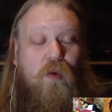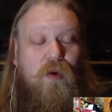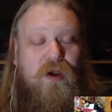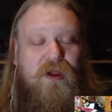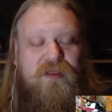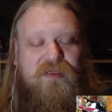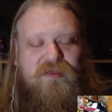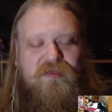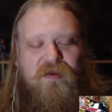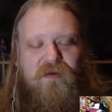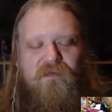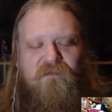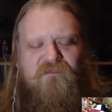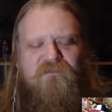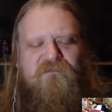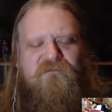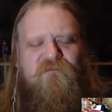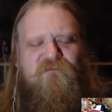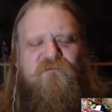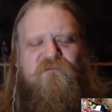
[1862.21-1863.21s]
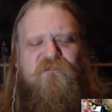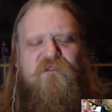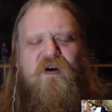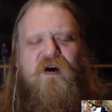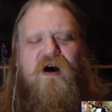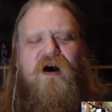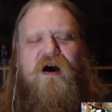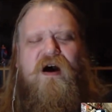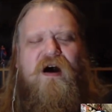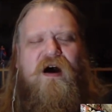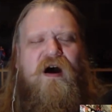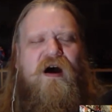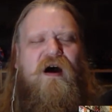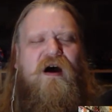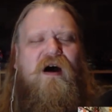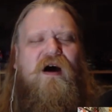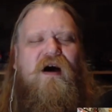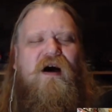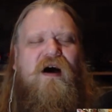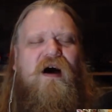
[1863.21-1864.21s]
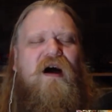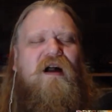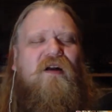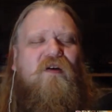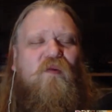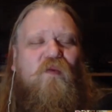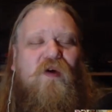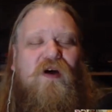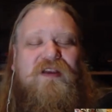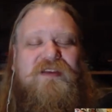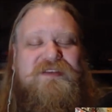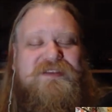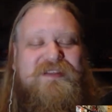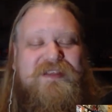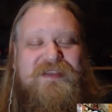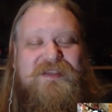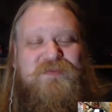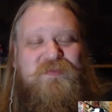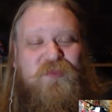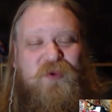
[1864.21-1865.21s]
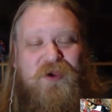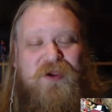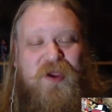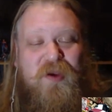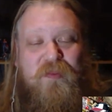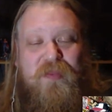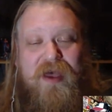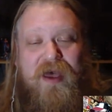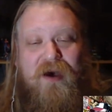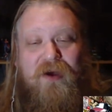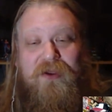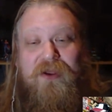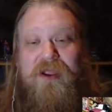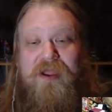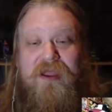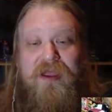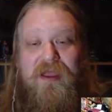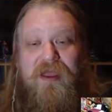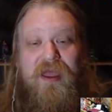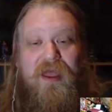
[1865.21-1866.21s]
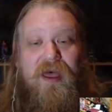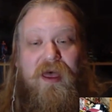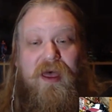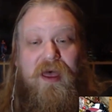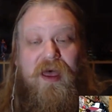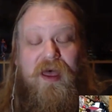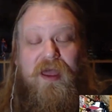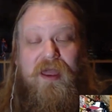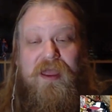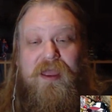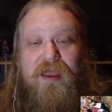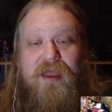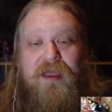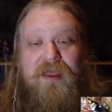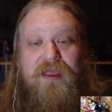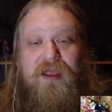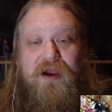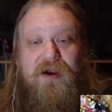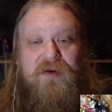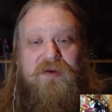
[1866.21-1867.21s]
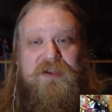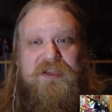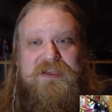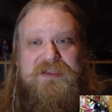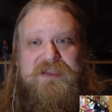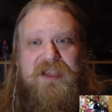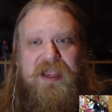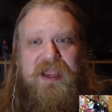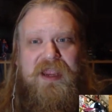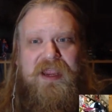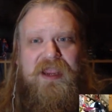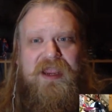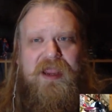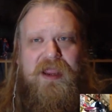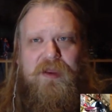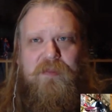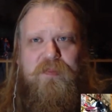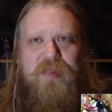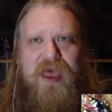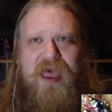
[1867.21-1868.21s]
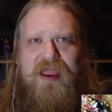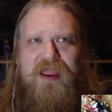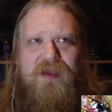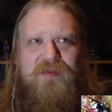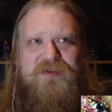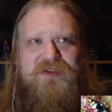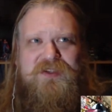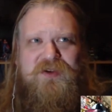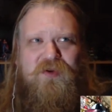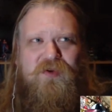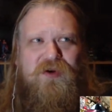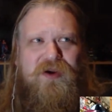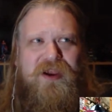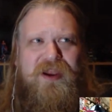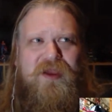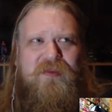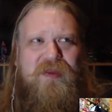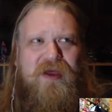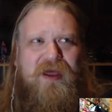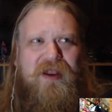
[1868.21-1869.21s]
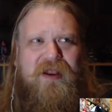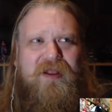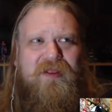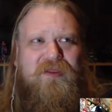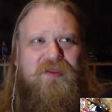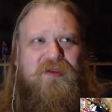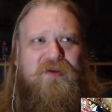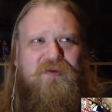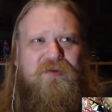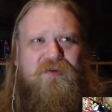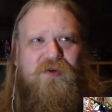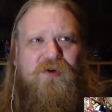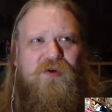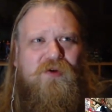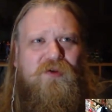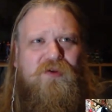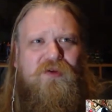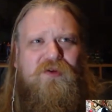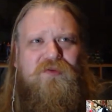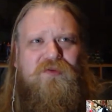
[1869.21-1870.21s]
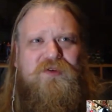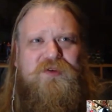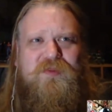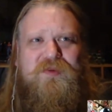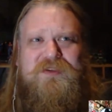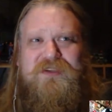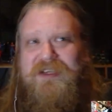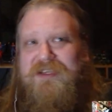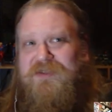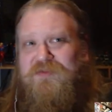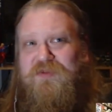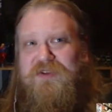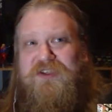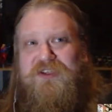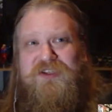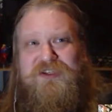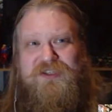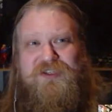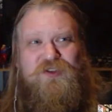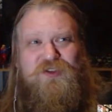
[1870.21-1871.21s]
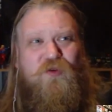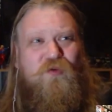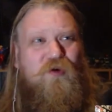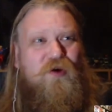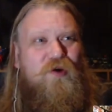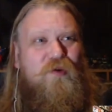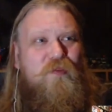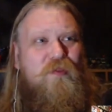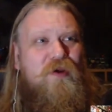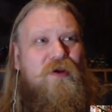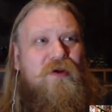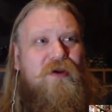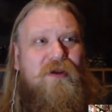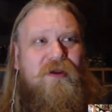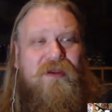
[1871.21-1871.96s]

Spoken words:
What the fuck was this book about? There was a backup story about a little girl who was obsessed with Storm.